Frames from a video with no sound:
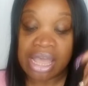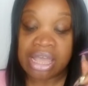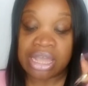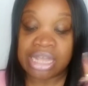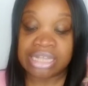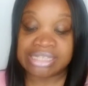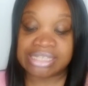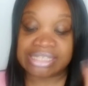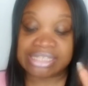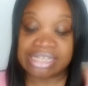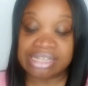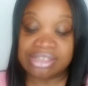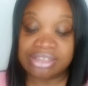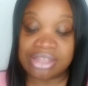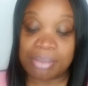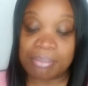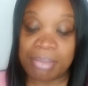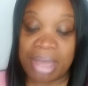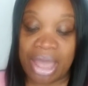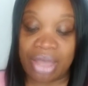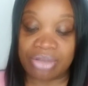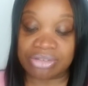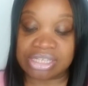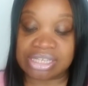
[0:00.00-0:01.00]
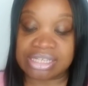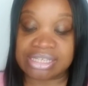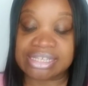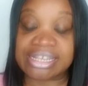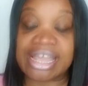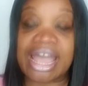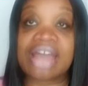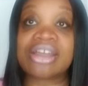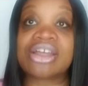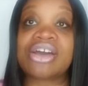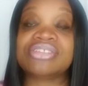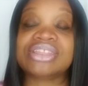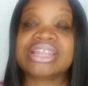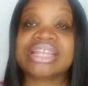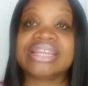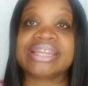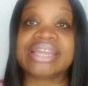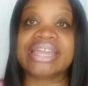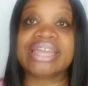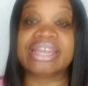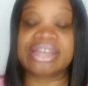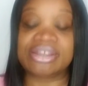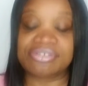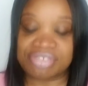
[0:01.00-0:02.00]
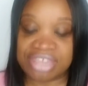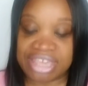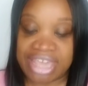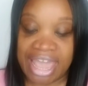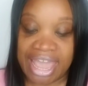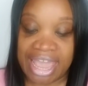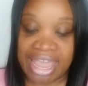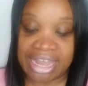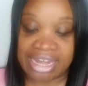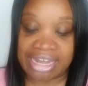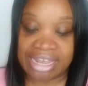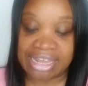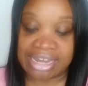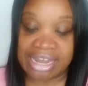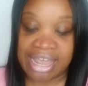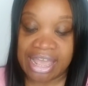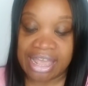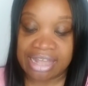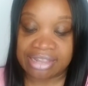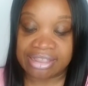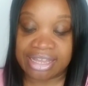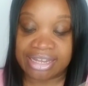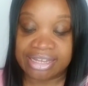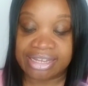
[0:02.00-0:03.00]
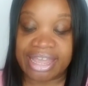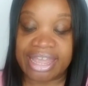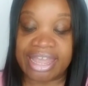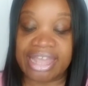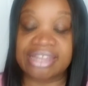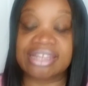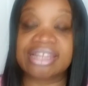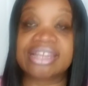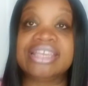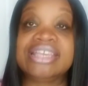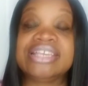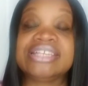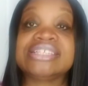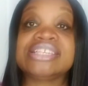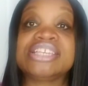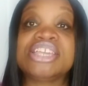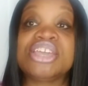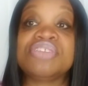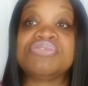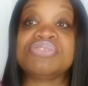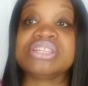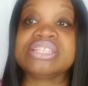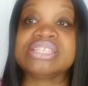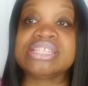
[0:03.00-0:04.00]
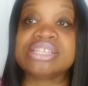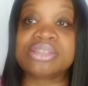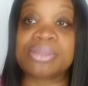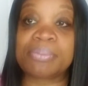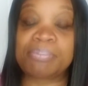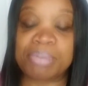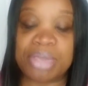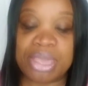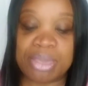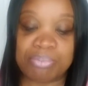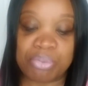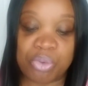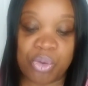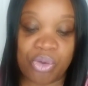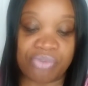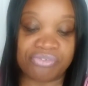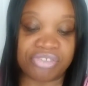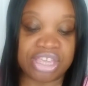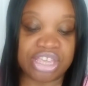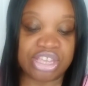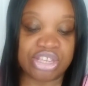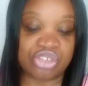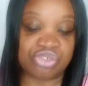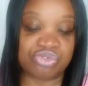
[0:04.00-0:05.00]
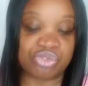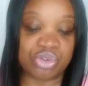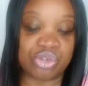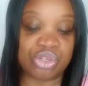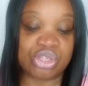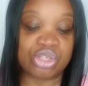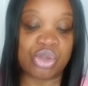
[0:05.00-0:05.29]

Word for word: send them out to scout out the land of Canaan, the land that he's given to the people of Israel.